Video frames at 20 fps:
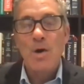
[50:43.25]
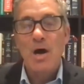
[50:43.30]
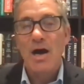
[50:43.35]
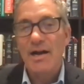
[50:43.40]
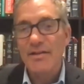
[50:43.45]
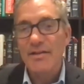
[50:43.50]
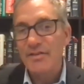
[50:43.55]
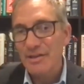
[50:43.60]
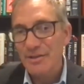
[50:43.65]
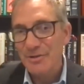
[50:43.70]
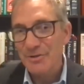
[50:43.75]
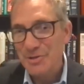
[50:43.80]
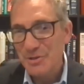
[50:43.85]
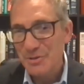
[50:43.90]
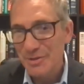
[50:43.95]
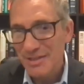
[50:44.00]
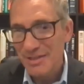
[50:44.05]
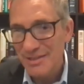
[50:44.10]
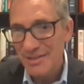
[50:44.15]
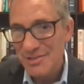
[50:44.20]
I think you're
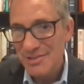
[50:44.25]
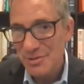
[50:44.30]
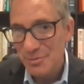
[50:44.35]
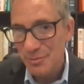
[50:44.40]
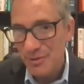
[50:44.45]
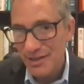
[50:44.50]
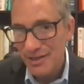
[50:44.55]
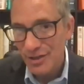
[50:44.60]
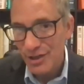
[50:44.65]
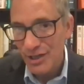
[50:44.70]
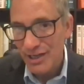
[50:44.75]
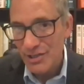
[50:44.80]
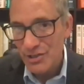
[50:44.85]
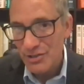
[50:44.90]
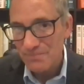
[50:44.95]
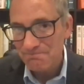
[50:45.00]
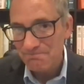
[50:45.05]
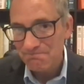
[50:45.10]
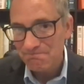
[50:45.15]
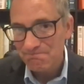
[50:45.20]
doing this to win an
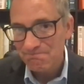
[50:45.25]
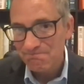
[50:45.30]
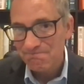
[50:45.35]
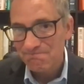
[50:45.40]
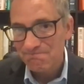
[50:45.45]
election,